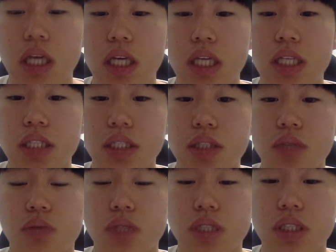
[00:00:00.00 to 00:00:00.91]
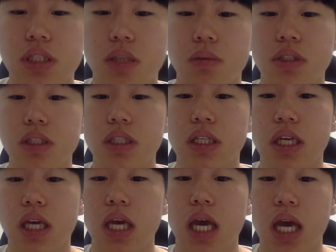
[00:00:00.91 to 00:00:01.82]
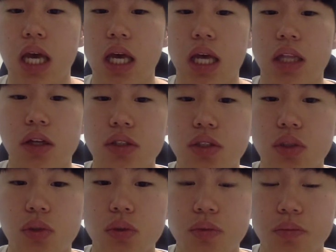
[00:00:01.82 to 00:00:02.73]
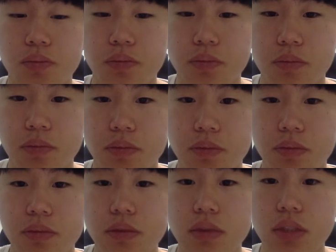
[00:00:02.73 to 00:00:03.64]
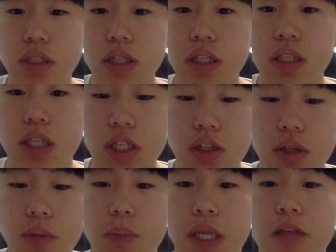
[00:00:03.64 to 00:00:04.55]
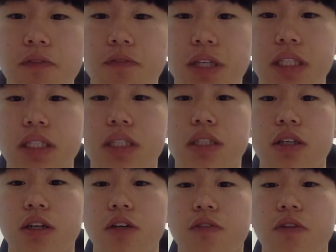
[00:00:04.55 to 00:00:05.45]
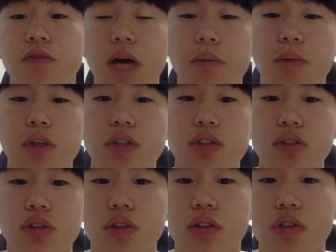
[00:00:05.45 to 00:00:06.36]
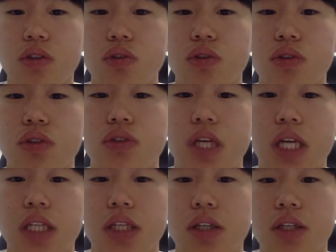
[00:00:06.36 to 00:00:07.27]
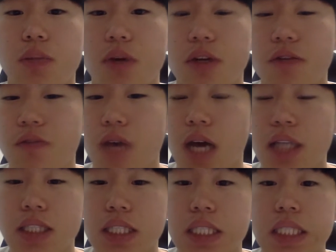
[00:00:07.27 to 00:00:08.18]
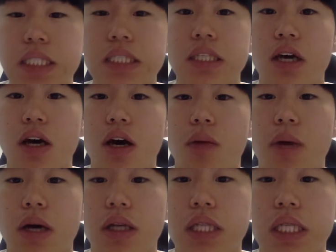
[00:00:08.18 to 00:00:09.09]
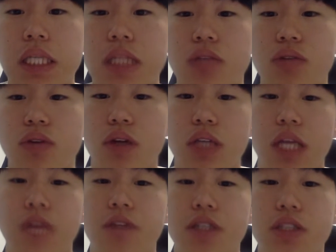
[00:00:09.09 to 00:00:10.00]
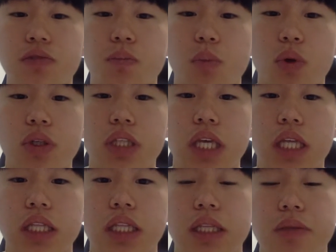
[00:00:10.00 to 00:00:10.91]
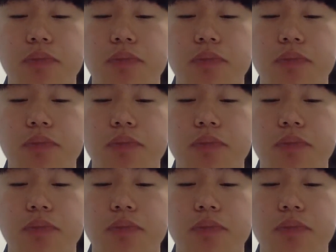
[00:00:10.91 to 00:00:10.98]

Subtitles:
It's so reasonable, and also the economic benefits for farmers who use genetically modified seeds amounted to an average more than